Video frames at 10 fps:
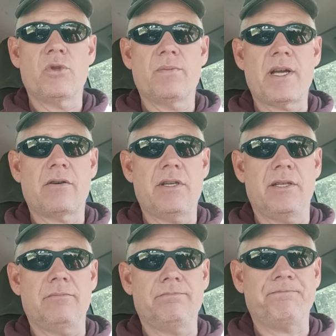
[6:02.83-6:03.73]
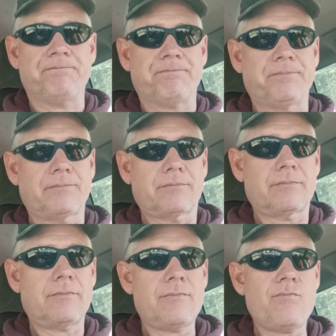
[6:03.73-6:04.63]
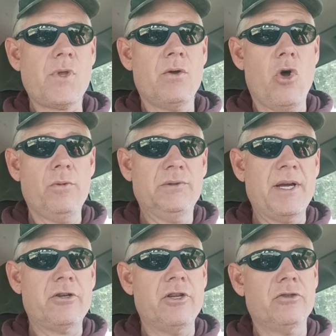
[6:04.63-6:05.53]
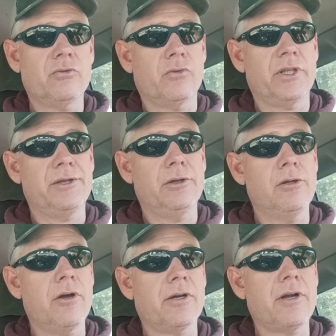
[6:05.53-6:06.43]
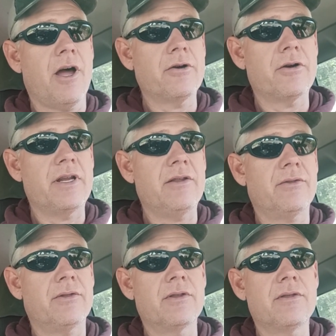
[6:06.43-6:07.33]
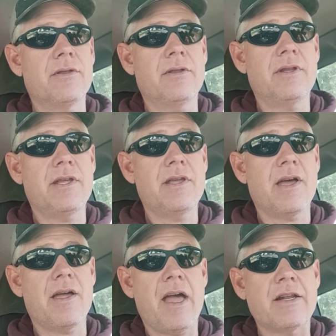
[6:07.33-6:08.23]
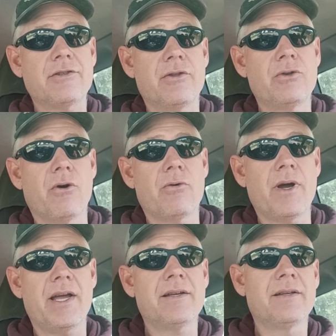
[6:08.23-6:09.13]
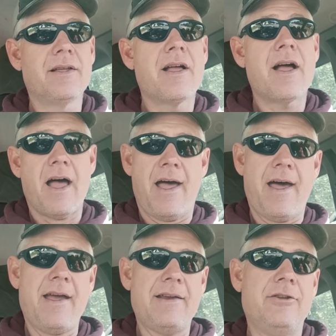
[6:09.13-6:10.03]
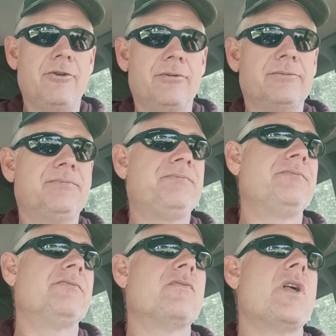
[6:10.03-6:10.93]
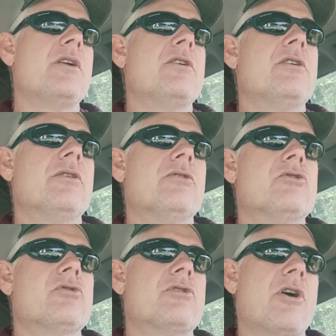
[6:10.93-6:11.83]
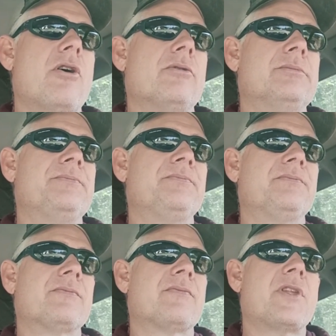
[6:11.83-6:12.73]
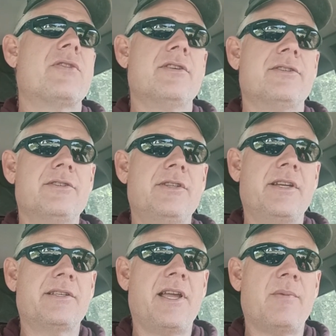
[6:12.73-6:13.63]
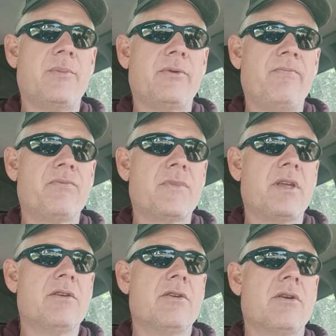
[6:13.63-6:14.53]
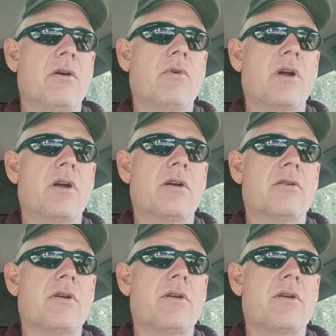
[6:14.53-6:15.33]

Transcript: inspector didn't. Home inspector doesn't really look underneath the edge of the doorway. I do. So this is an example of where